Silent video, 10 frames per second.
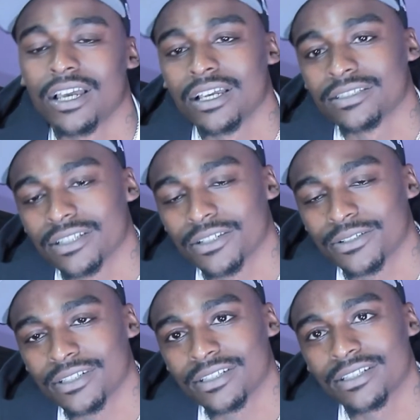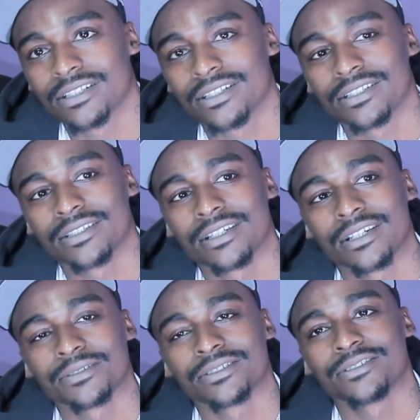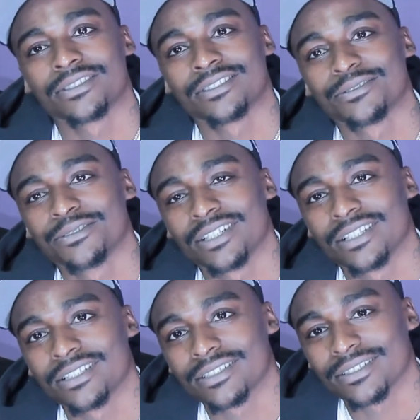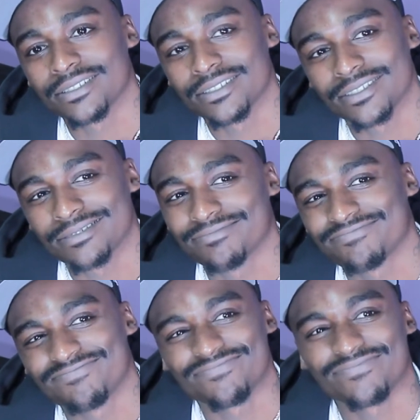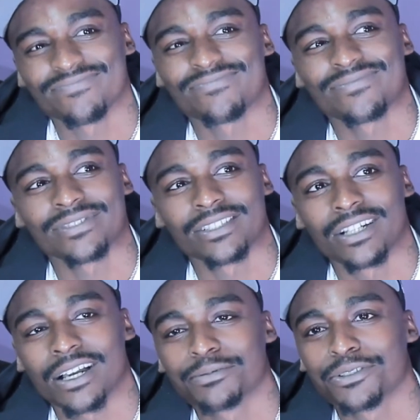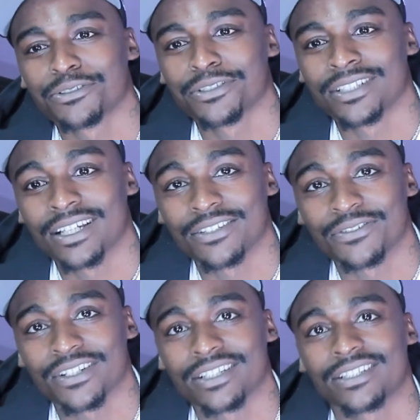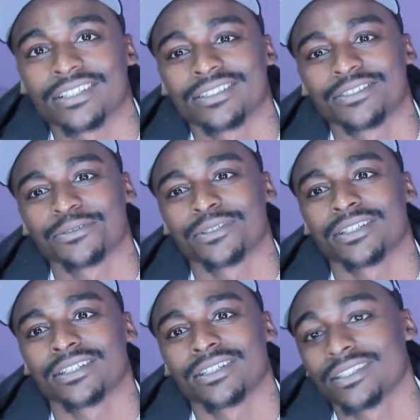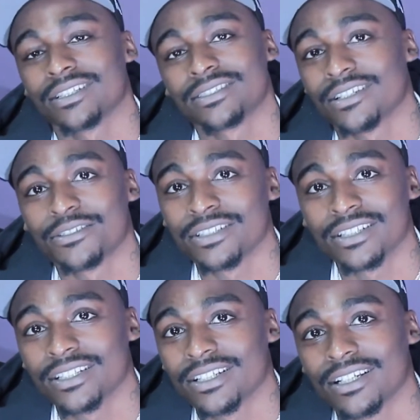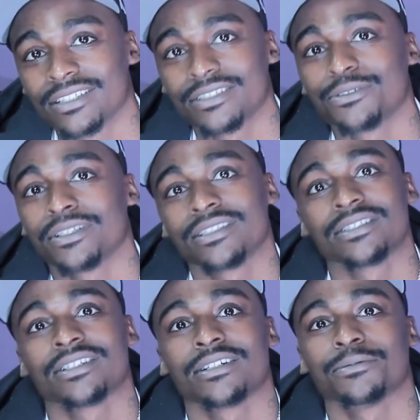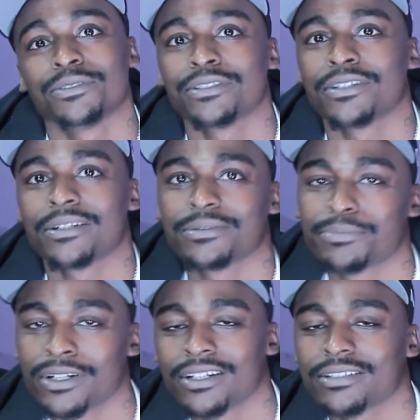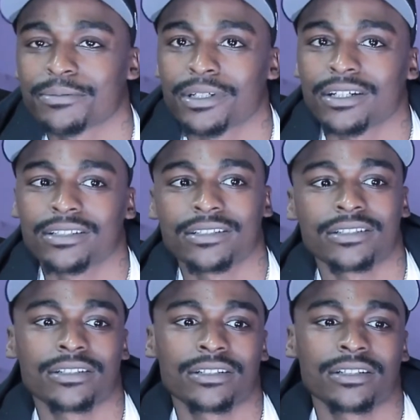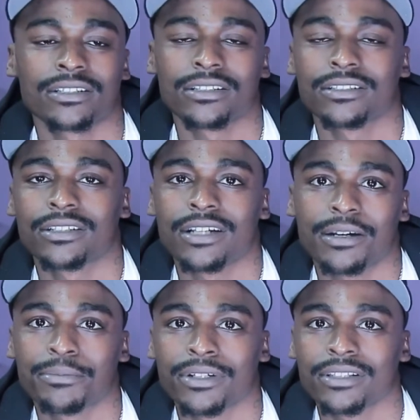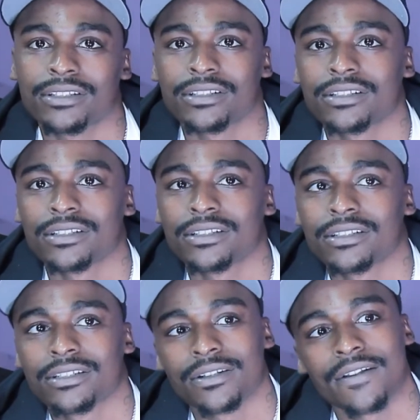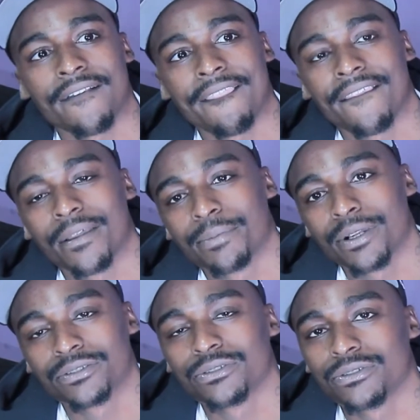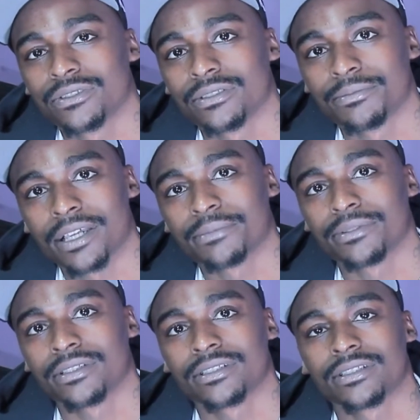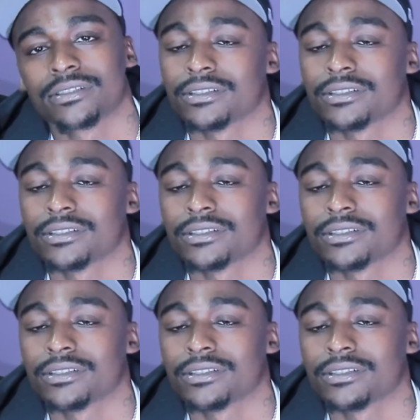So I was going through like an obstacle in life, right, to where that's the only thing I can do at the time. You know, I was brawling my little godbrother Pro Tools and MacBook. So